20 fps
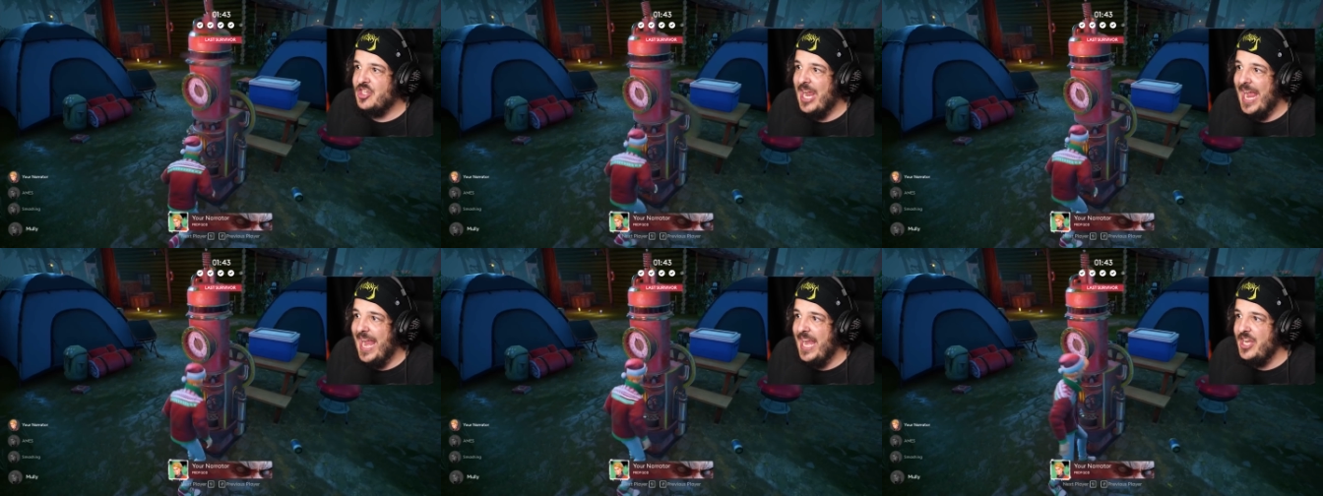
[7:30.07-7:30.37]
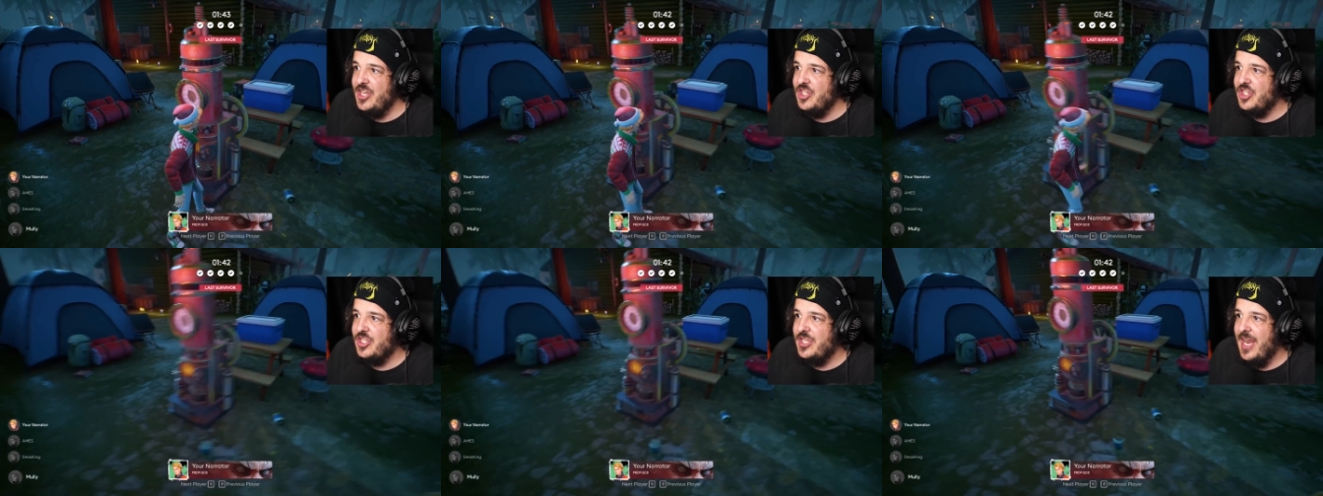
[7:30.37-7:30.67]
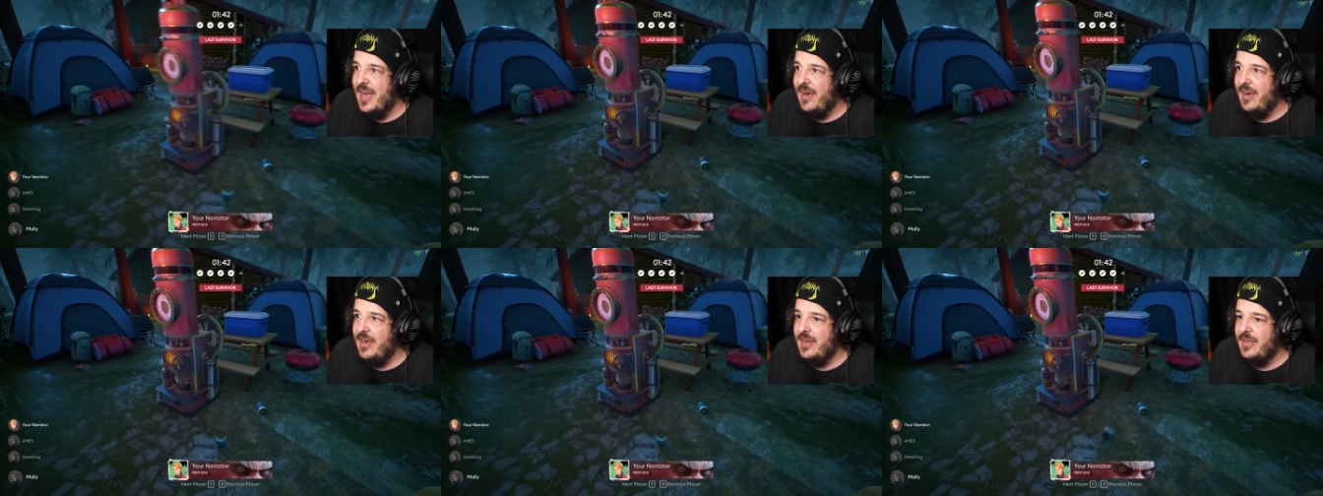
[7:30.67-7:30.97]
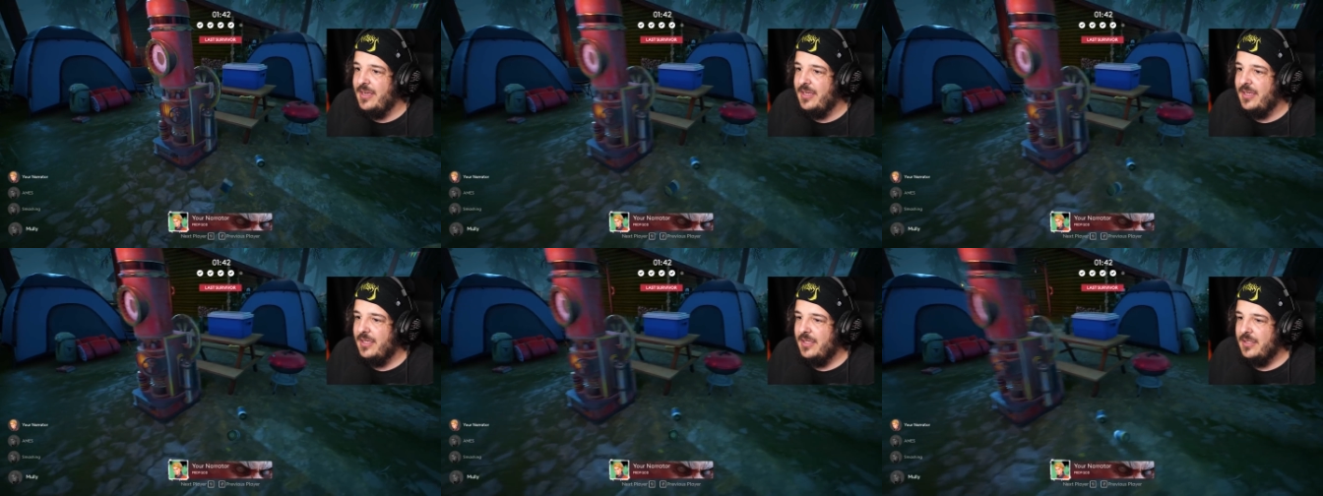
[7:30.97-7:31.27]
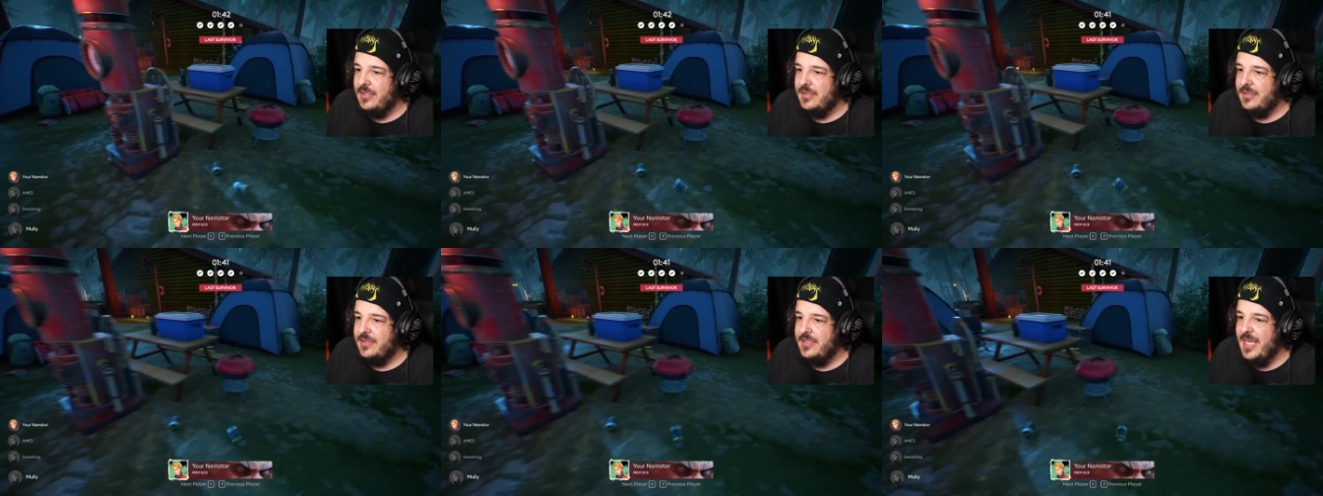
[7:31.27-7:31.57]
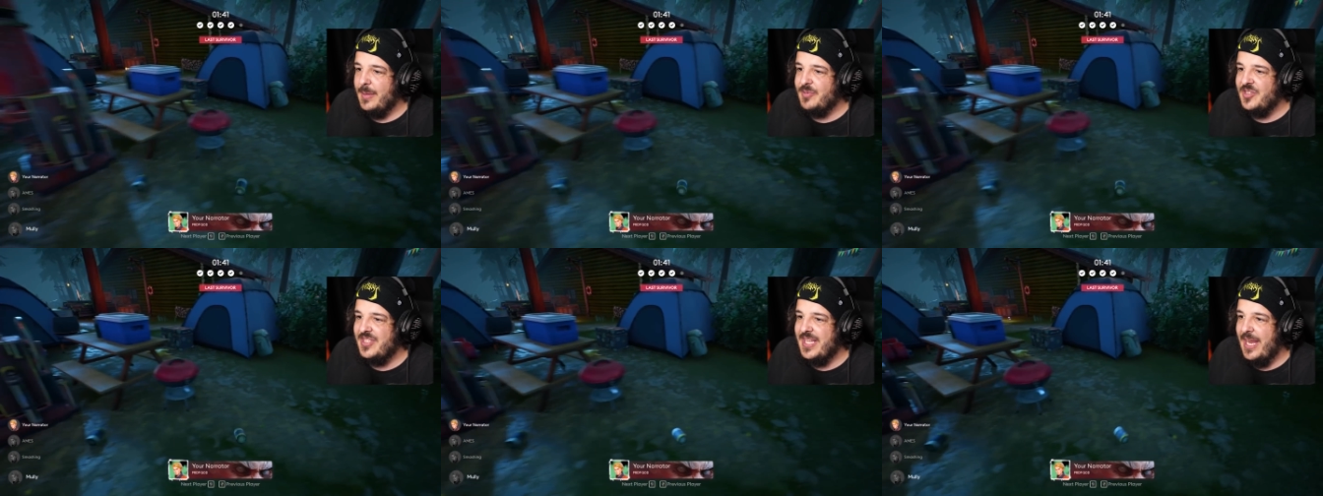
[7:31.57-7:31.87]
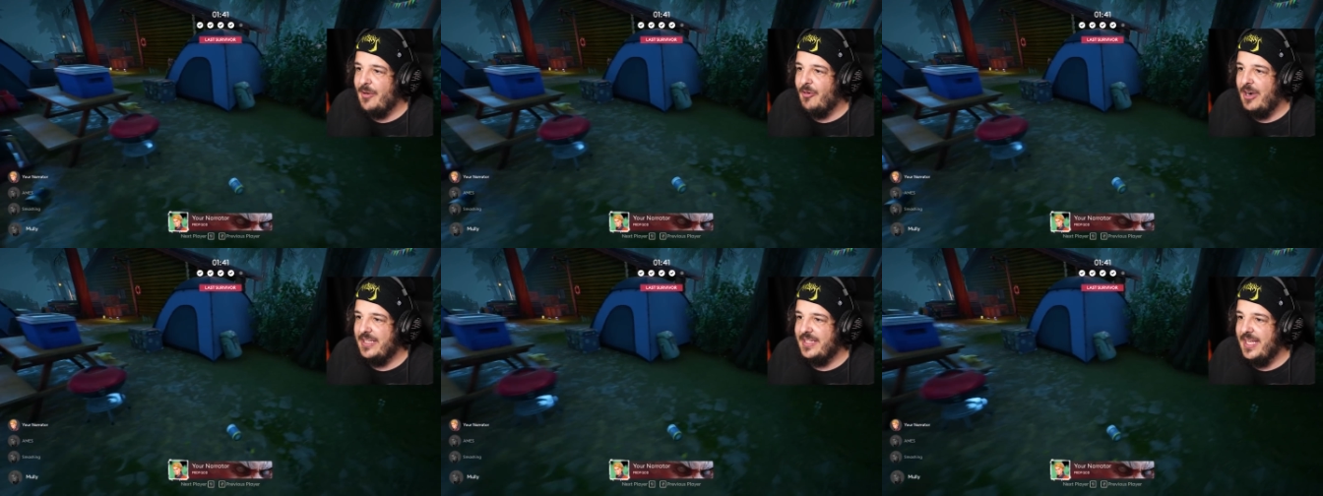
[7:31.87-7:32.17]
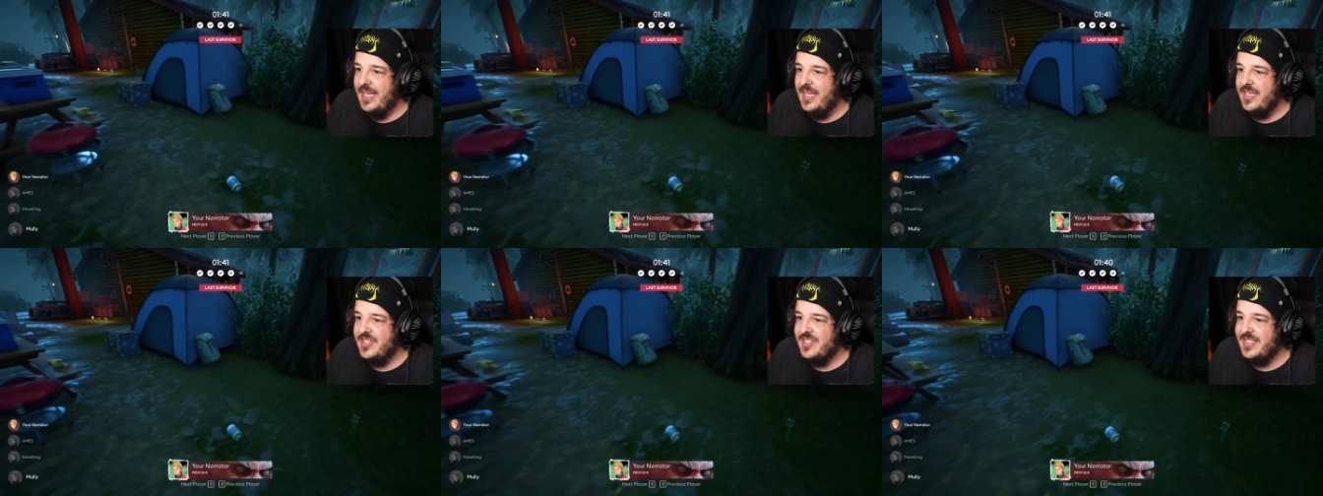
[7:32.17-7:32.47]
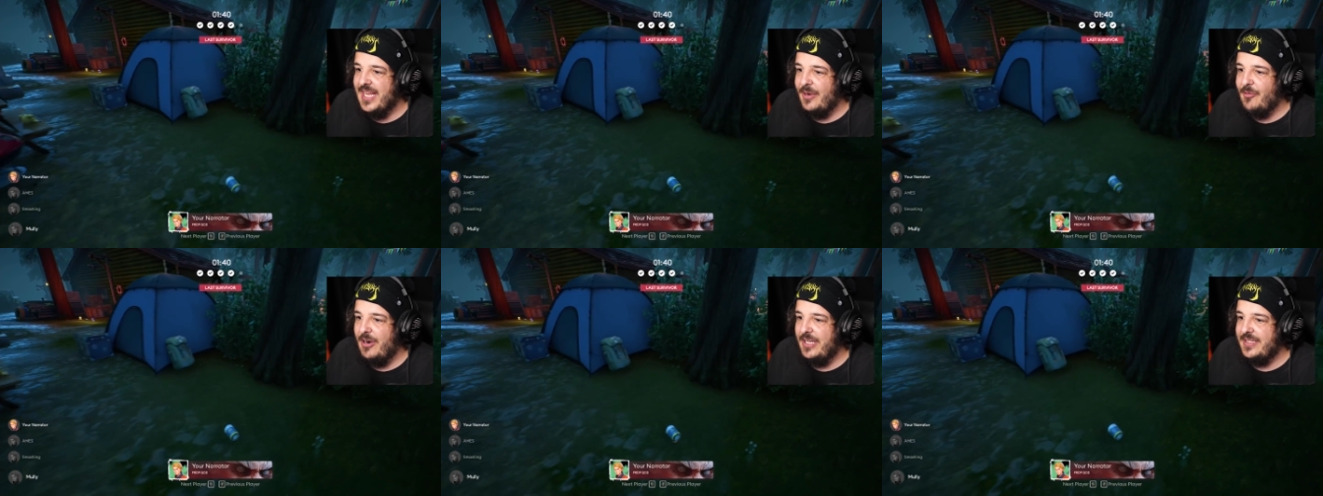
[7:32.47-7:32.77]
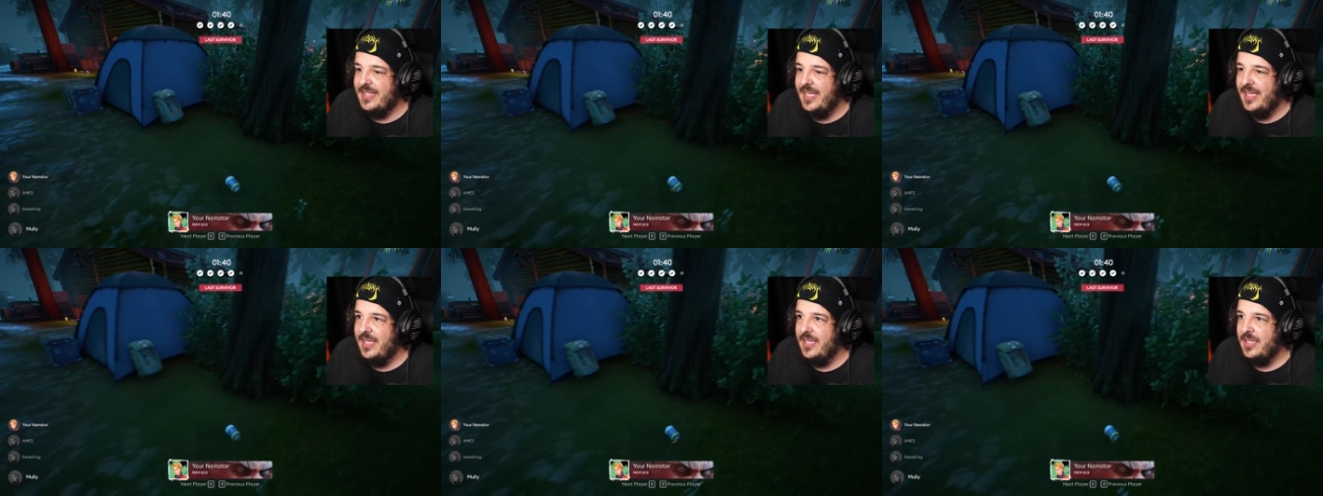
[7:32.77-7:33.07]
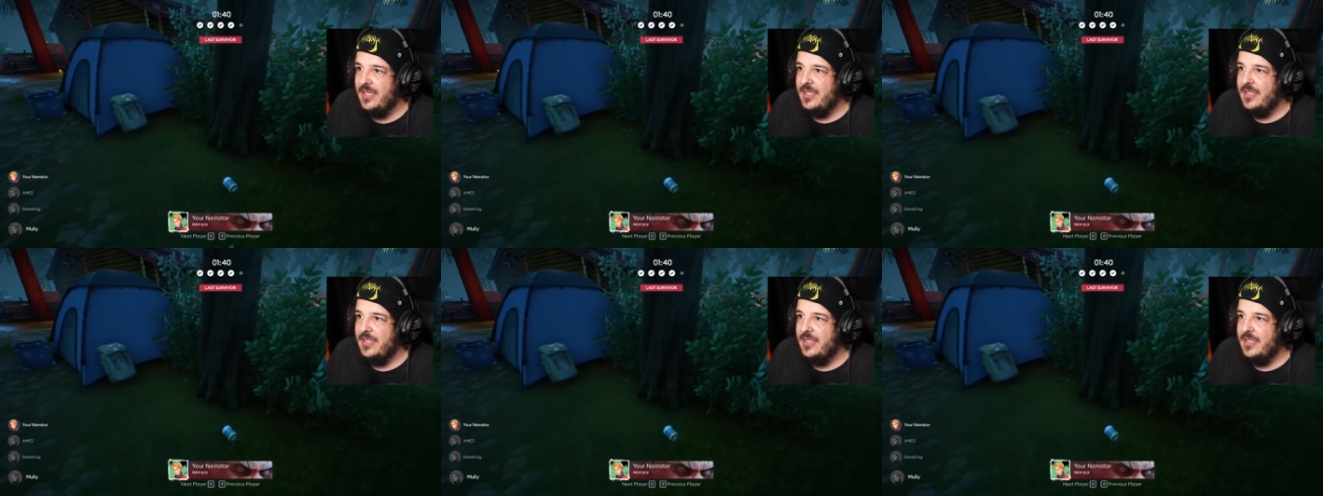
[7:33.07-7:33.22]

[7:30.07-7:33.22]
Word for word: Change, Narrator. Yep, stay right there. Stay right there.